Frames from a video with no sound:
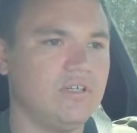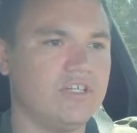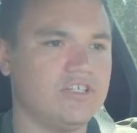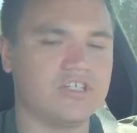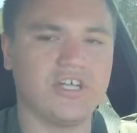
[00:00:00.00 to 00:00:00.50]

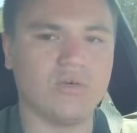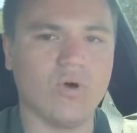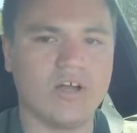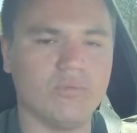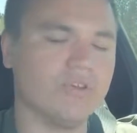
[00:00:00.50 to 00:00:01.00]
and just getting
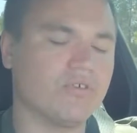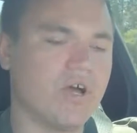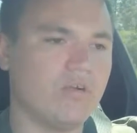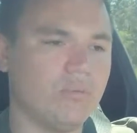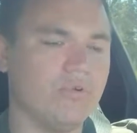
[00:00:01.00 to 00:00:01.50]
wide open
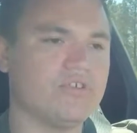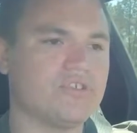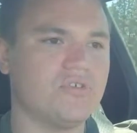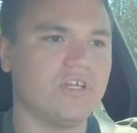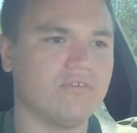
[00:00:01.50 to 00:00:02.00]
throttle
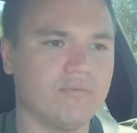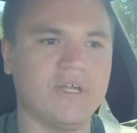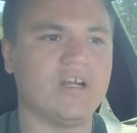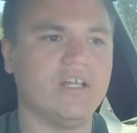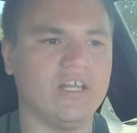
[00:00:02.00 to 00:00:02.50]
pulls, tuning it from
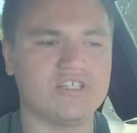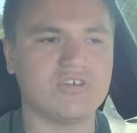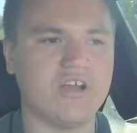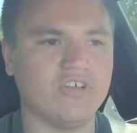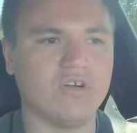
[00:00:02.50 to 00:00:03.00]
there. He likes
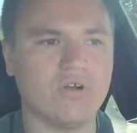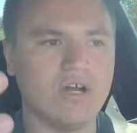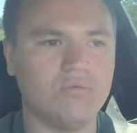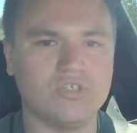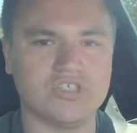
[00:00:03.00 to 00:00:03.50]
driving it
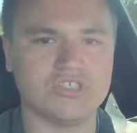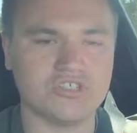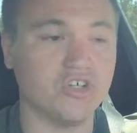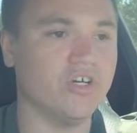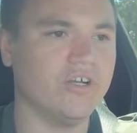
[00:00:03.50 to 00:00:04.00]
around, which
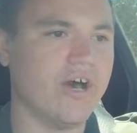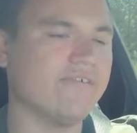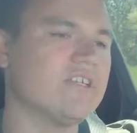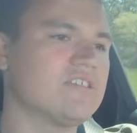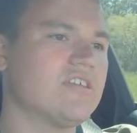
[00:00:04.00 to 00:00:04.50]
is good,
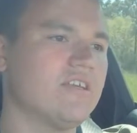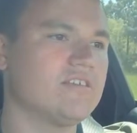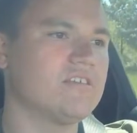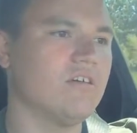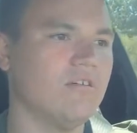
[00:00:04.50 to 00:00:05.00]
obviously.
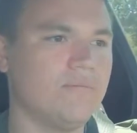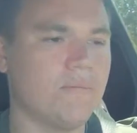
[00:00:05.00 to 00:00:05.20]
So